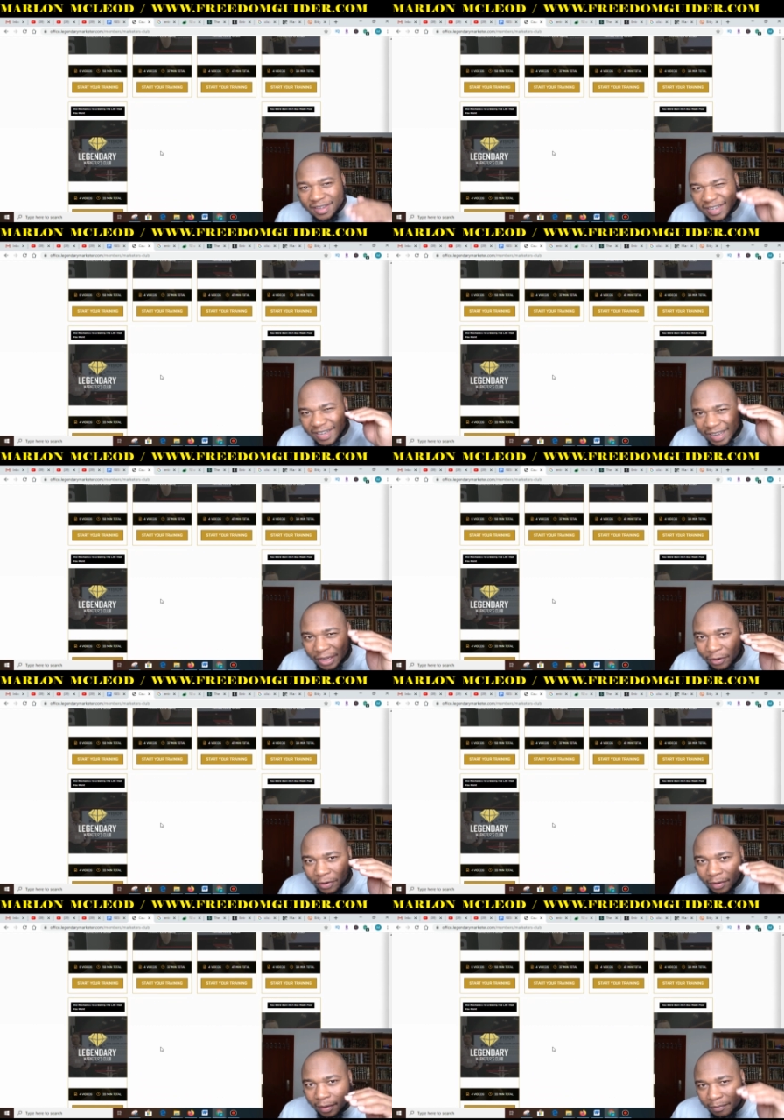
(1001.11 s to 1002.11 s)

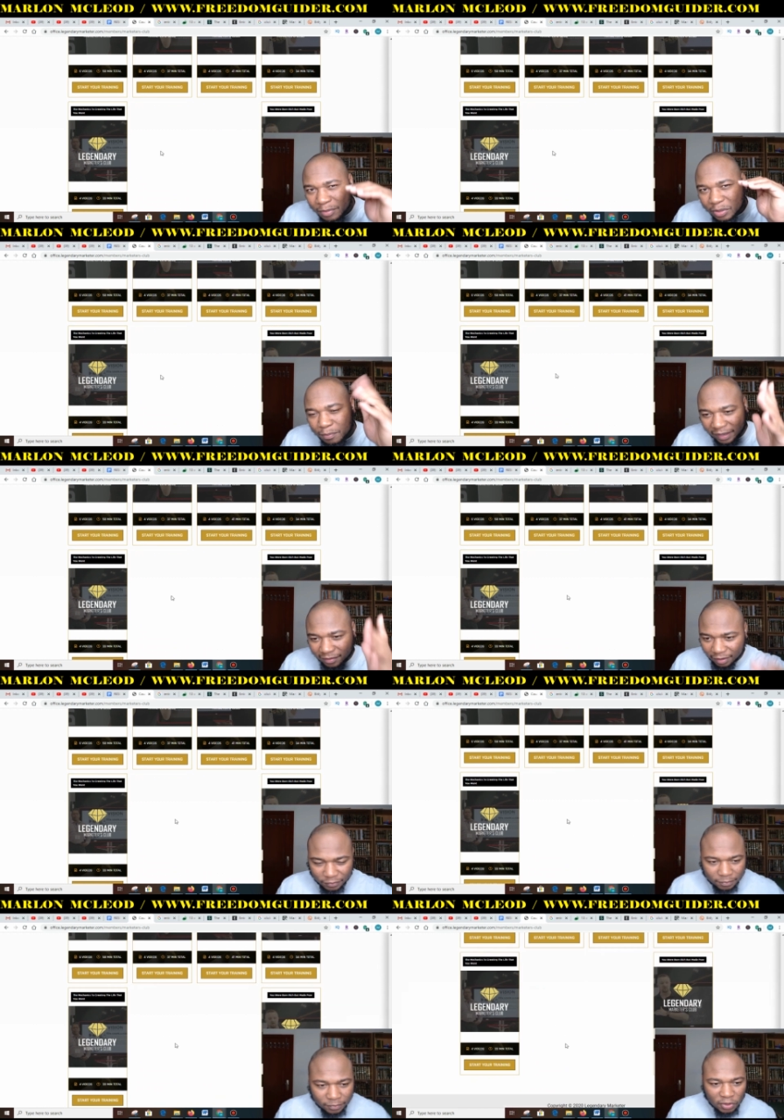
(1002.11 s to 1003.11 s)
higher perspective.
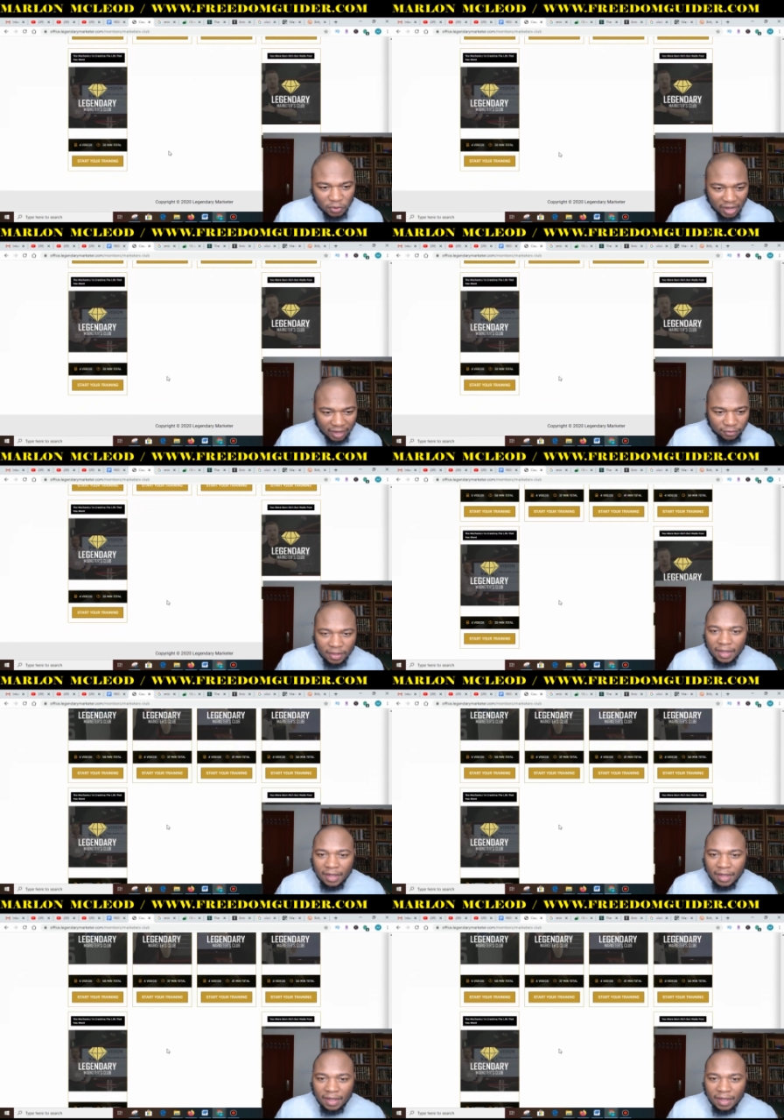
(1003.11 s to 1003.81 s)
So guys,